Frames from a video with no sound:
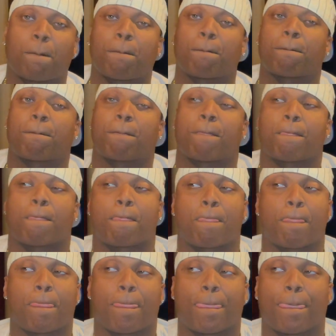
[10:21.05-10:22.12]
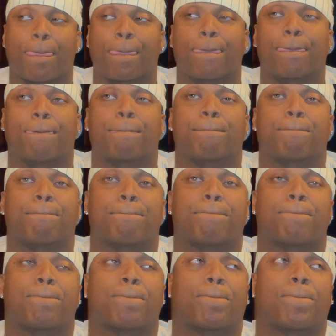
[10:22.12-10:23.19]

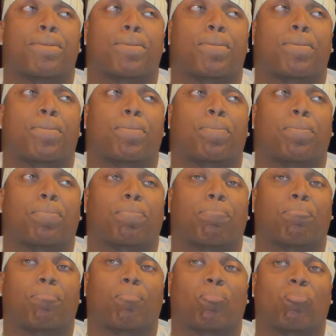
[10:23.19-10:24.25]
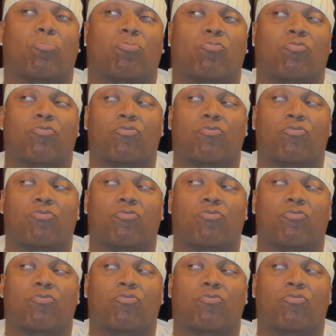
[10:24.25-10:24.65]
The person shown says nothing.